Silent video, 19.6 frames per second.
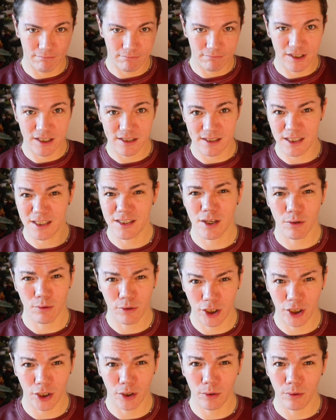because he's so
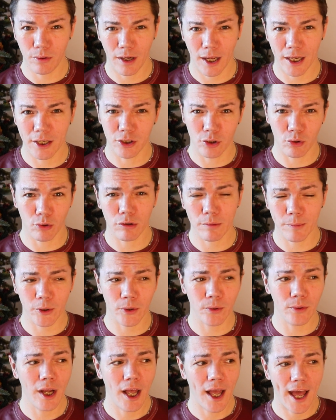cute and
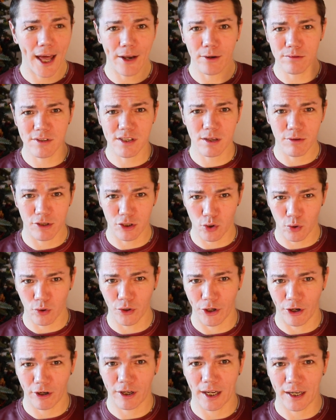adorable. And also the door
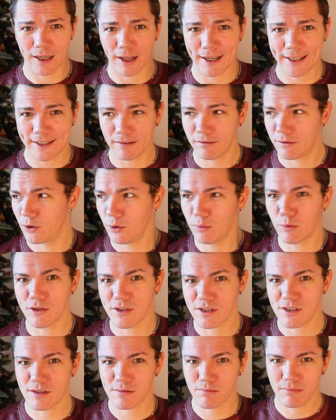knocker. Like, who
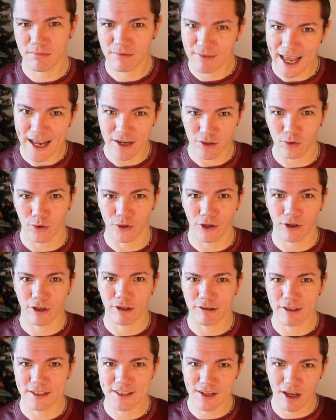wants that door
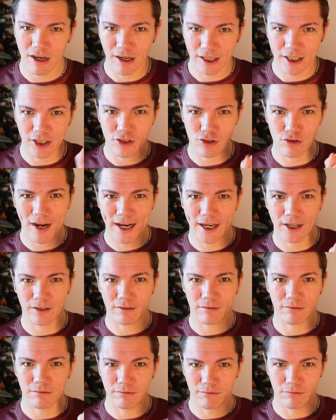knocker? It's kind of like a
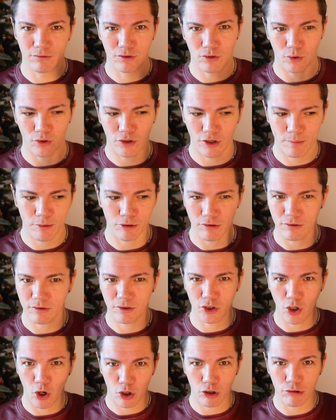dragon door
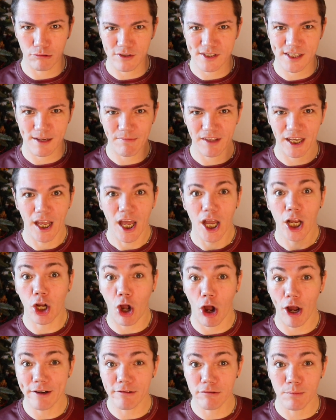knocker or something.
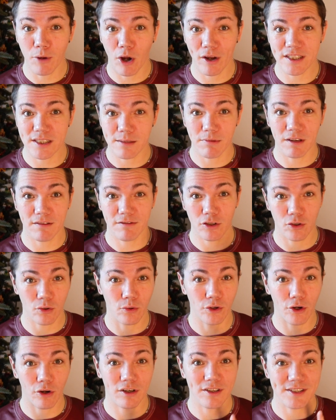Kind of reminds me of the
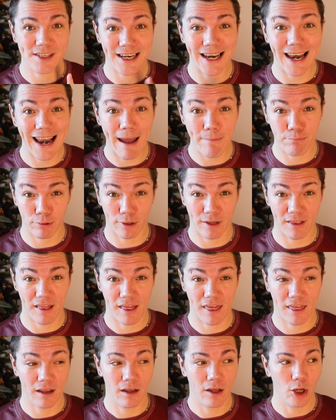door knockers in Labyrinth,